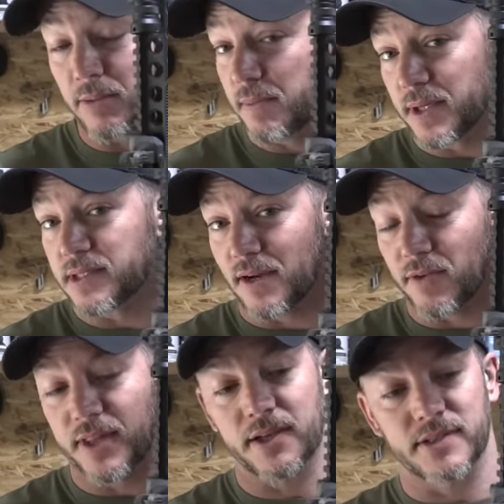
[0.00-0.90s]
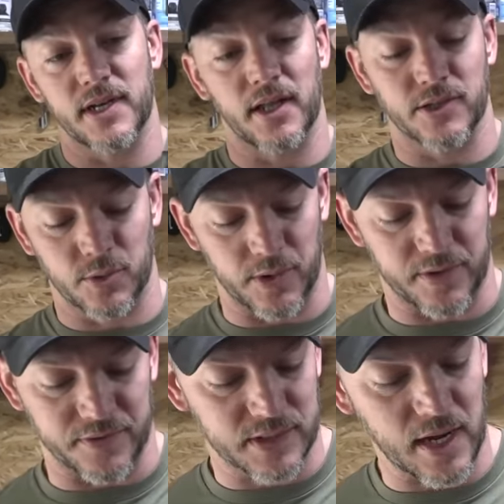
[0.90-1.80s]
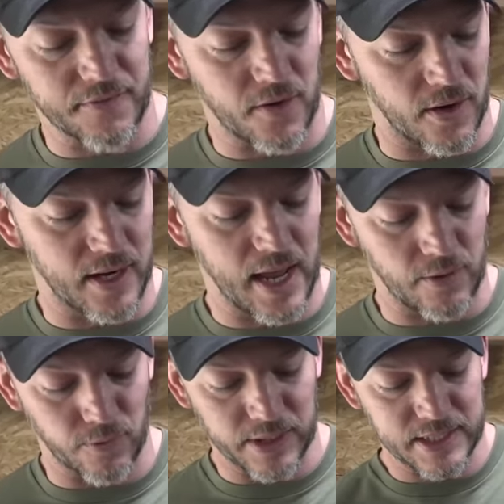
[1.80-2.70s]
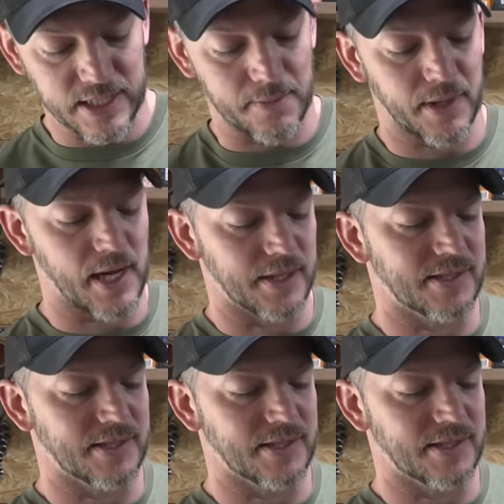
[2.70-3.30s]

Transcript: We put several thousand dollars worth of stuff on a really dumb gun.